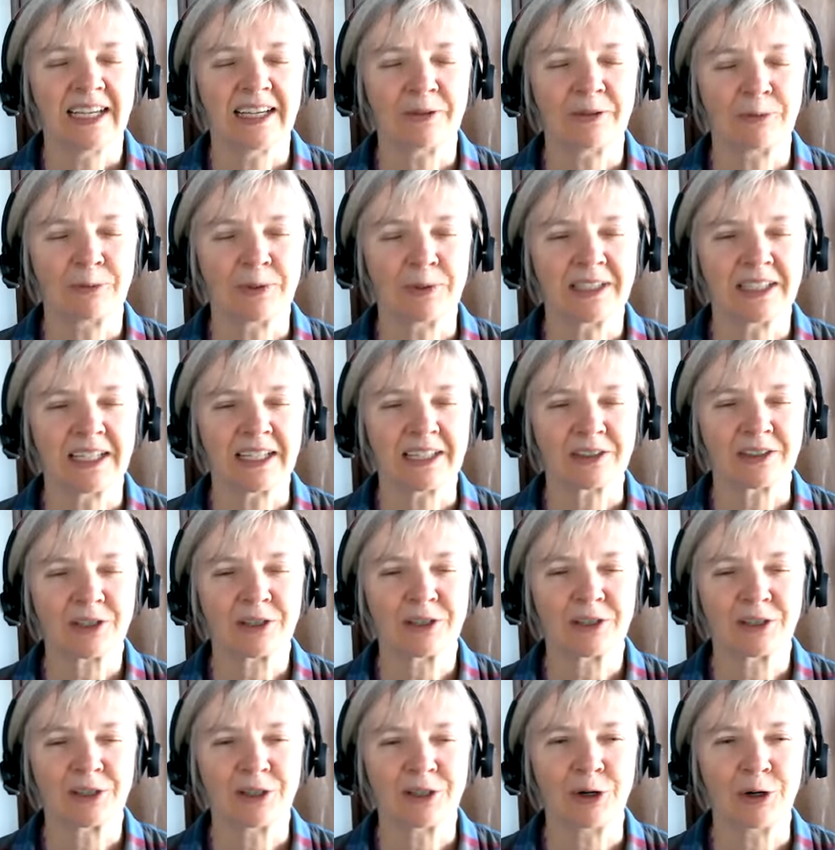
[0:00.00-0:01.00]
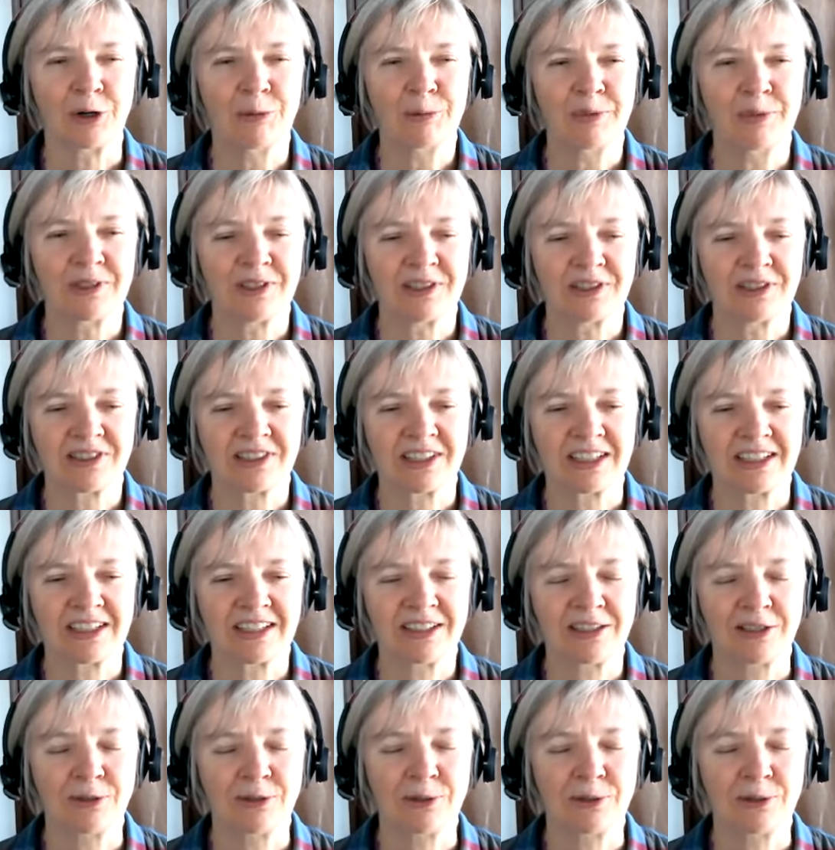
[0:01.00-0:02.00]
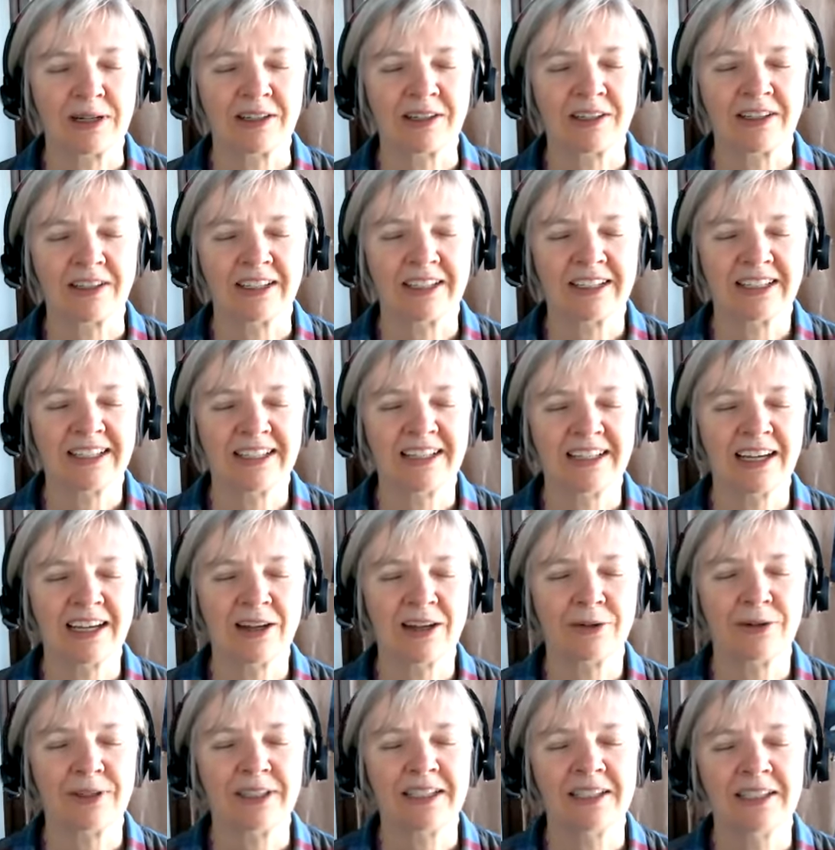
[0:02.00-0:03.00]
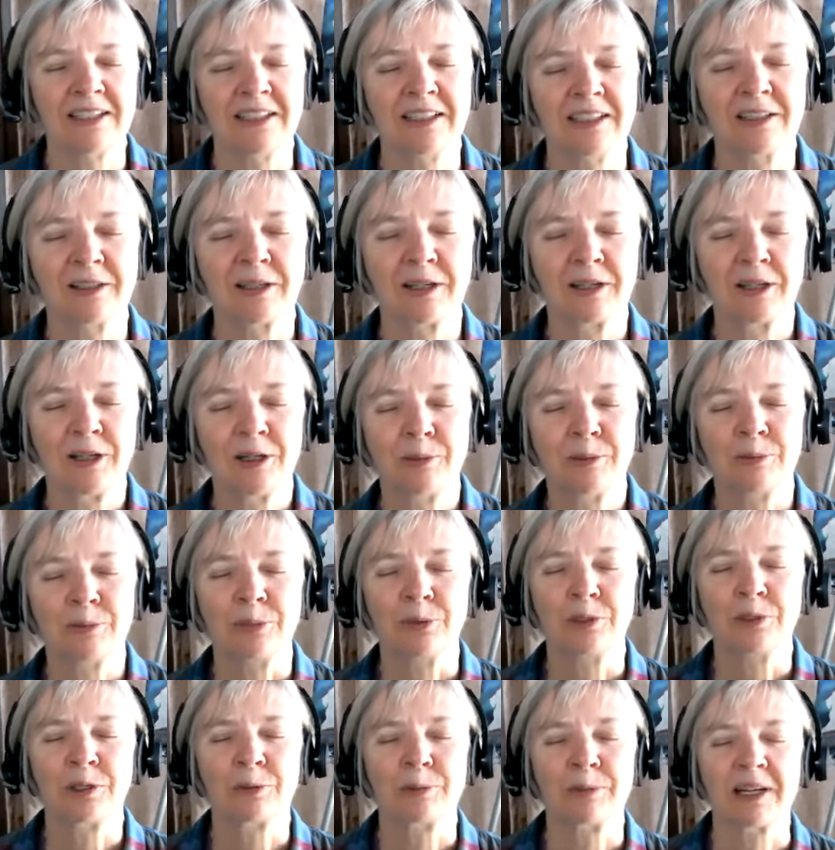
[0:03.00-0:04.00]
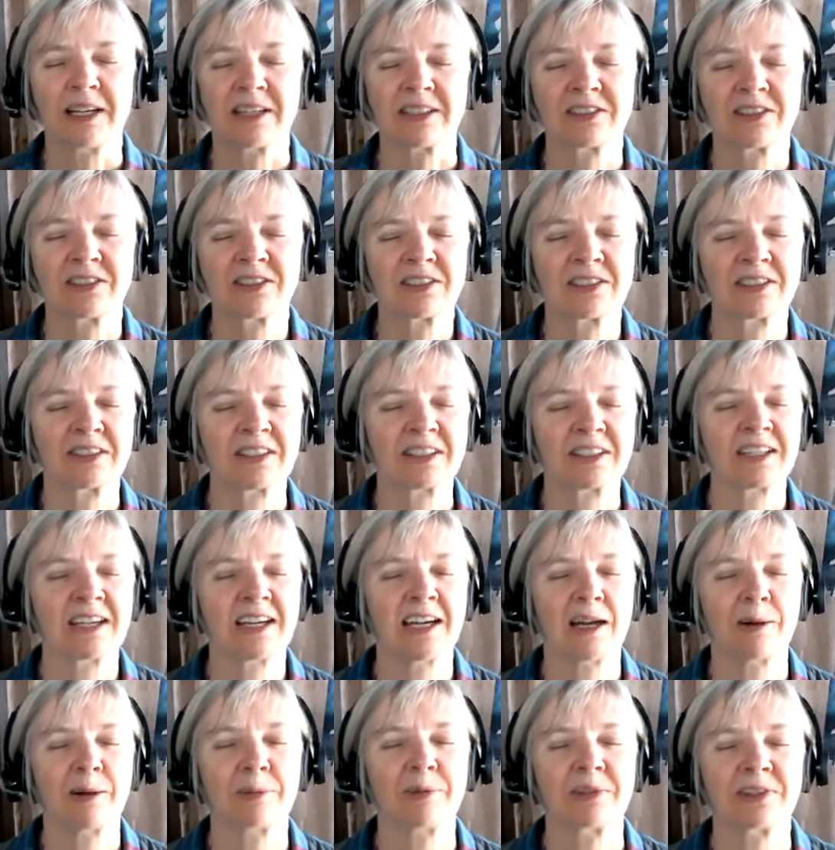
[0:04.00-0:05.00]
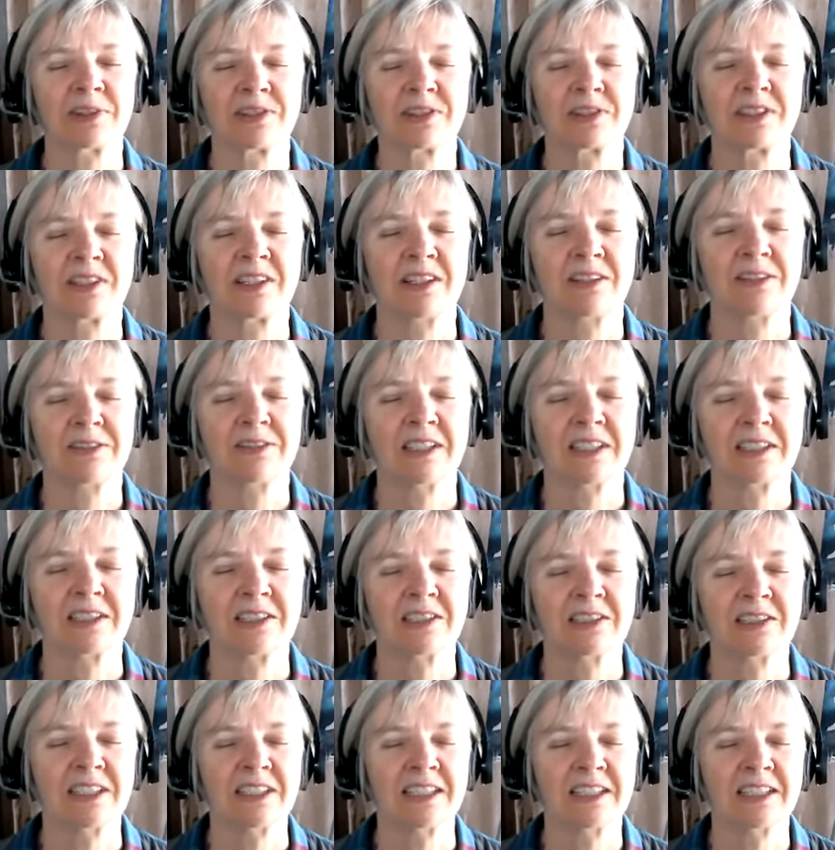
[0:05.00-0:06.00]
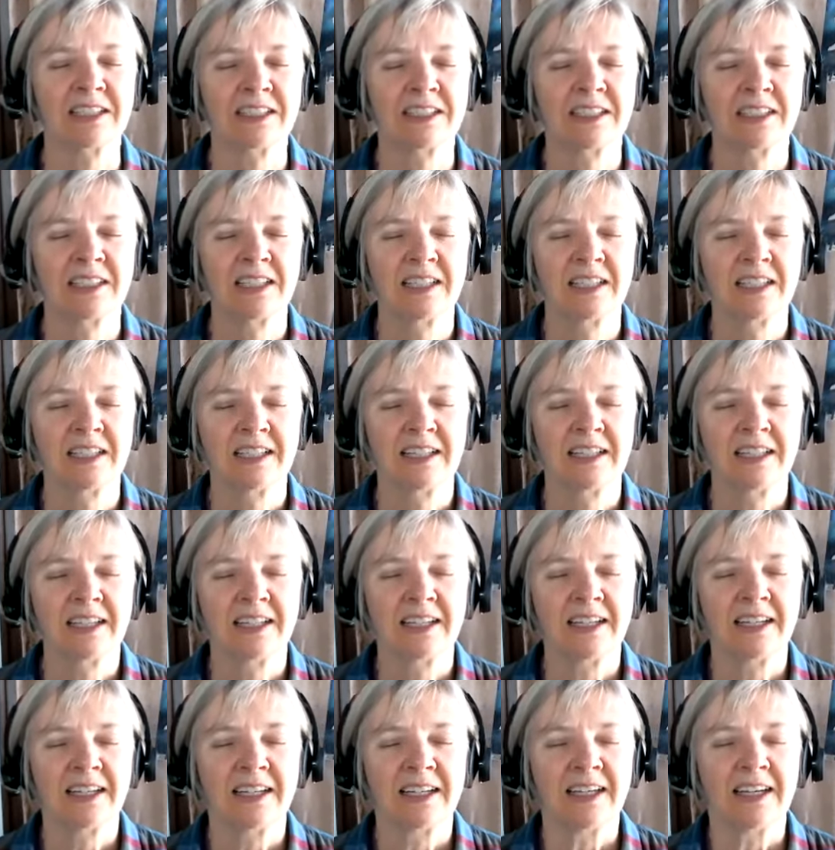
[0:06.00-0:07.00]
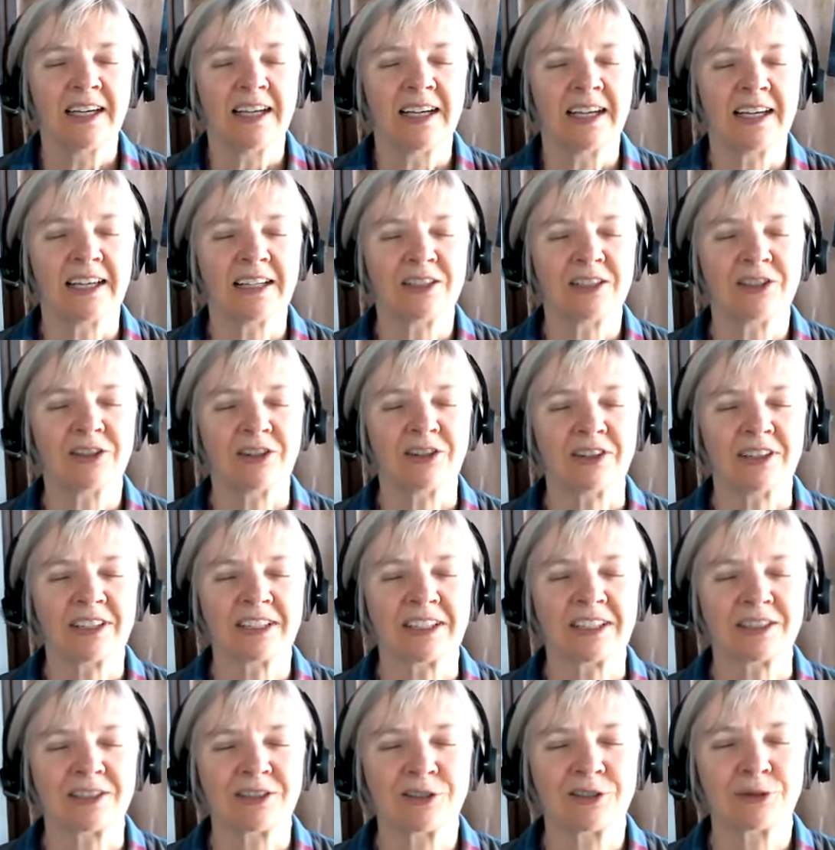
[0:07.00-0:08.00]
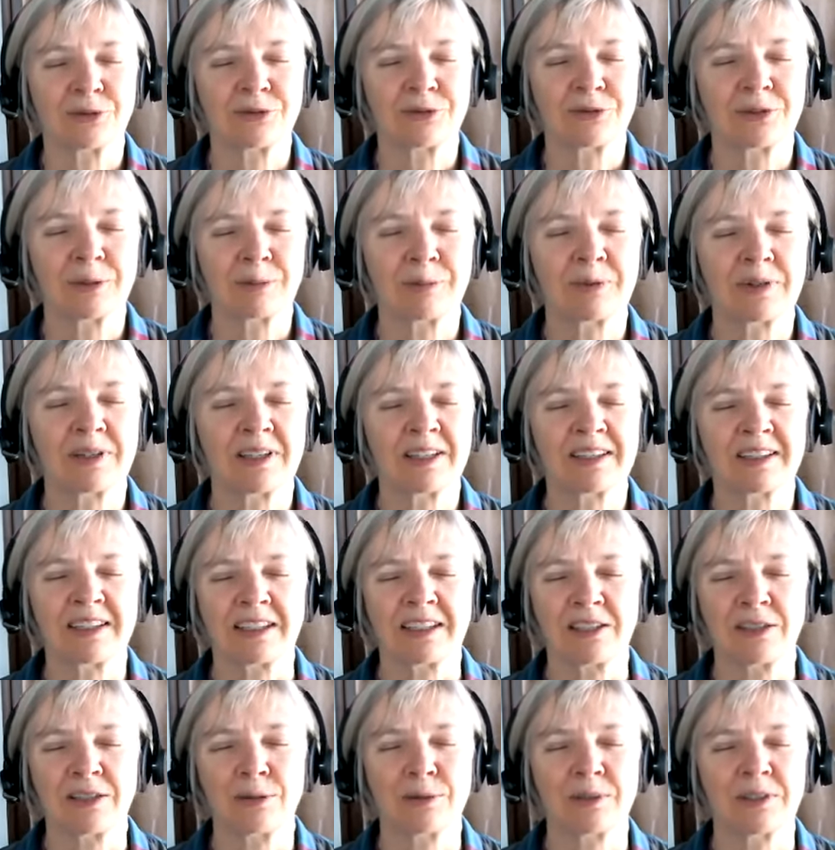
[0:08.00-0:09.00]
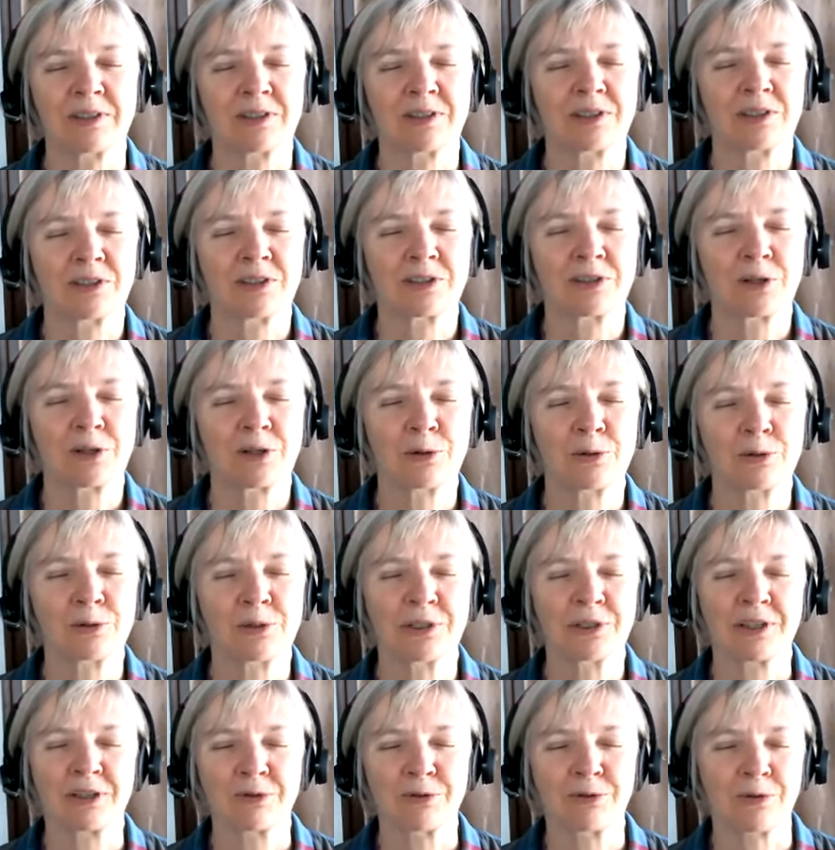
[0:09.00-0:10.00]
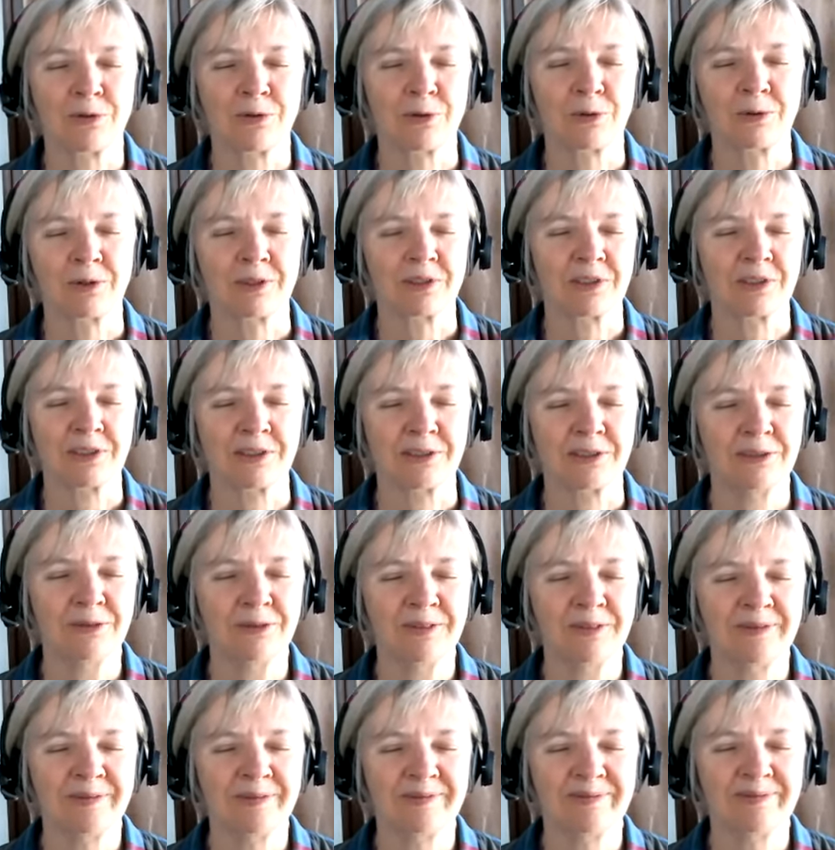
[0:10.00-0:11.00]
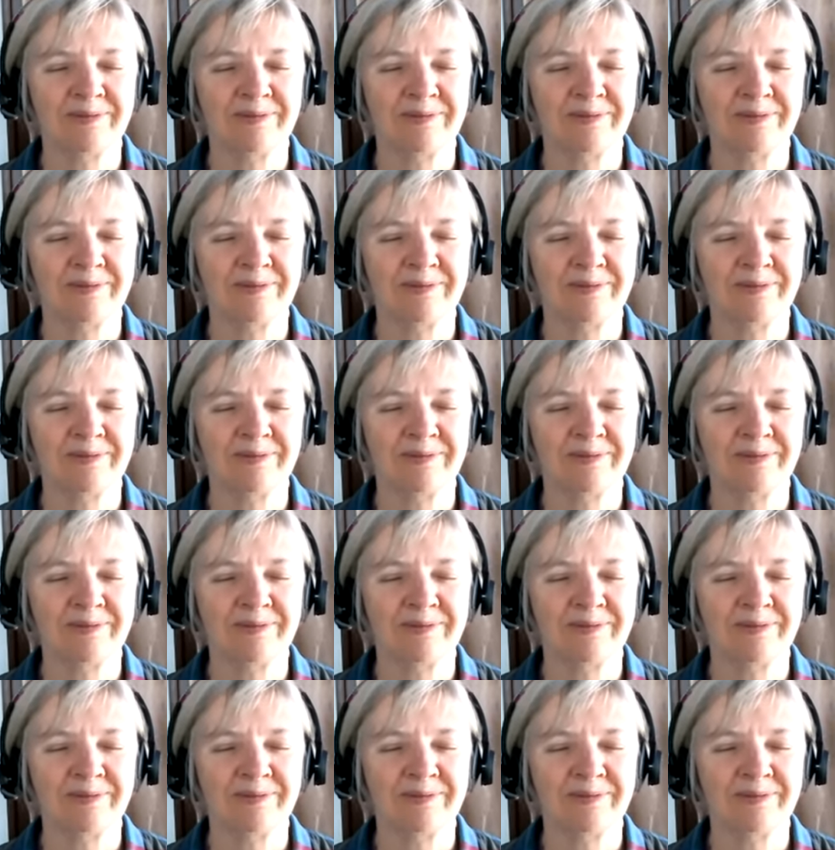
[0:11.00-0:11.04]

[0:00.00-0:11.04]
And when that curtain opens, you are now in Budapest, the capital city of Hungary. And you're on a trip that you are so looking forward to.